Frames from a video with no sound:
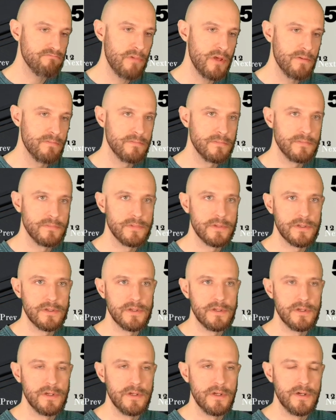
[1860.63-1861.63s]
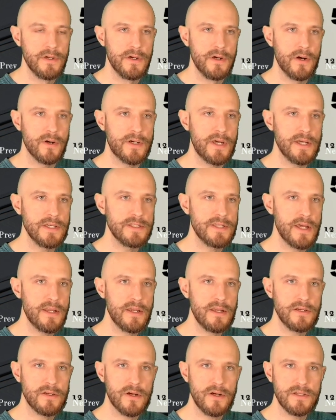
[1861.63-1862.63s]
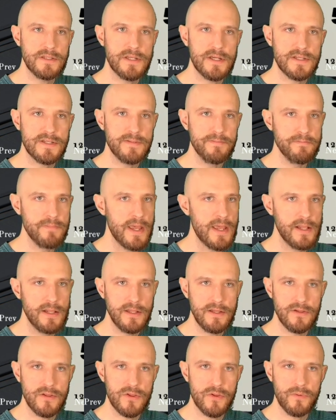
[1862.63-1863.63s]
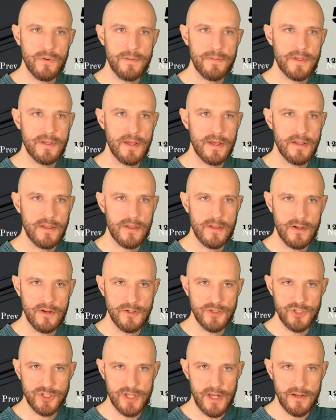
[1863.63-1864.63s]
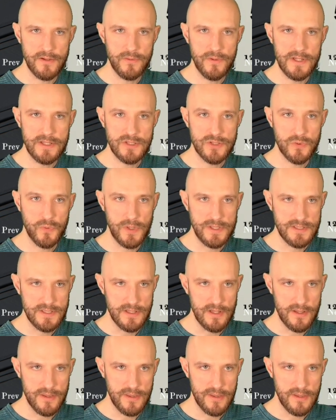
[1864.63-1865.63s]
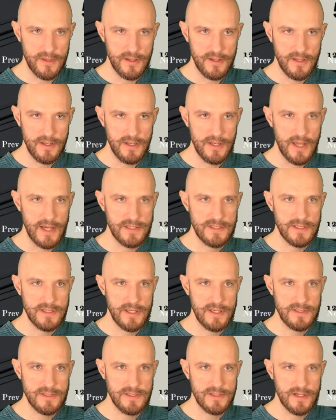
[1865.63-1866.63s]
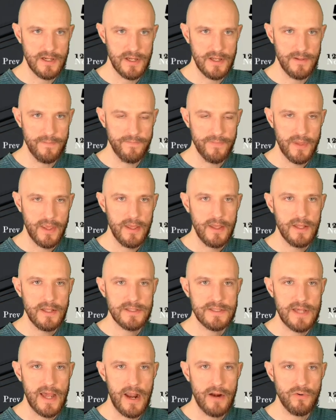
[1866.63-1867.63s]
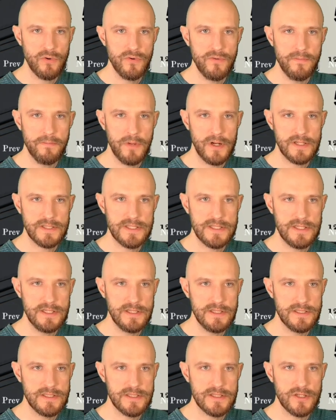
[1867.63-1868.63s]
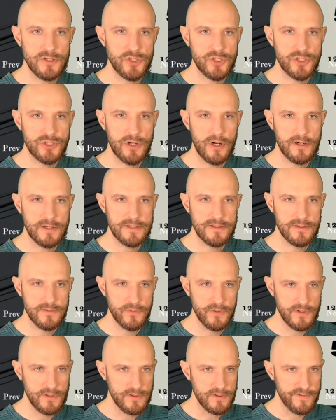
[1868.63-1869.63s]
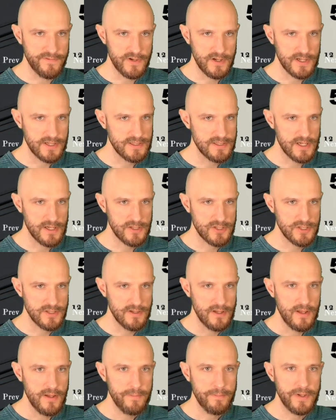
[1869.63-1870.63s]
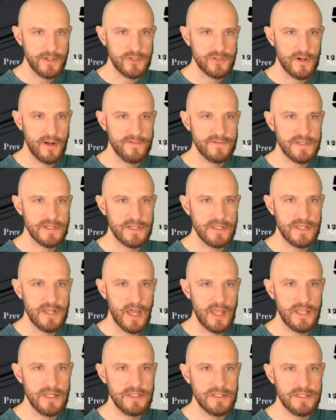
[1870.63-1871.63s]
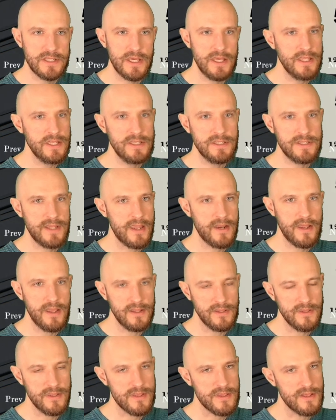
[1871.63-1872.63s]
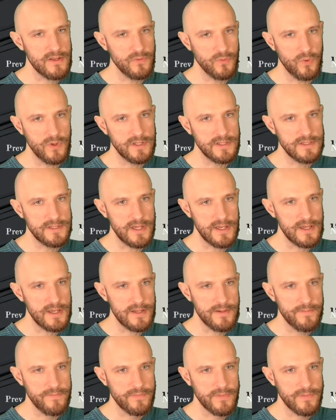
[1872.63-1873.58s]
Yeah. Okay, dead end contest mail-in sweepstakes. On January 20th, 1989, Taro Martiz shocked the world of architecture by drafting 19 dead ends in one day.